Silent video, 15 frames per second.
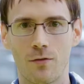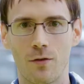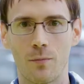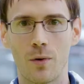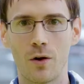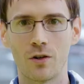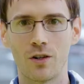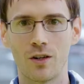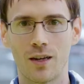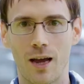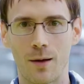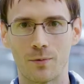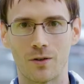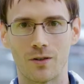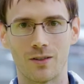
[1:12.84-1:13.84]
of a motion
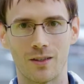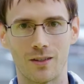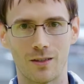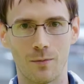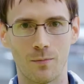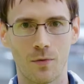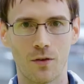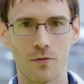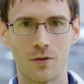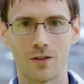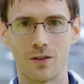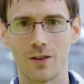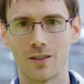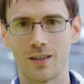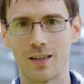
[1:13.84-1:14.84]
capture system
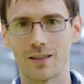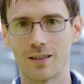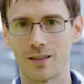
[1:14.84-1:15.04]
facilitates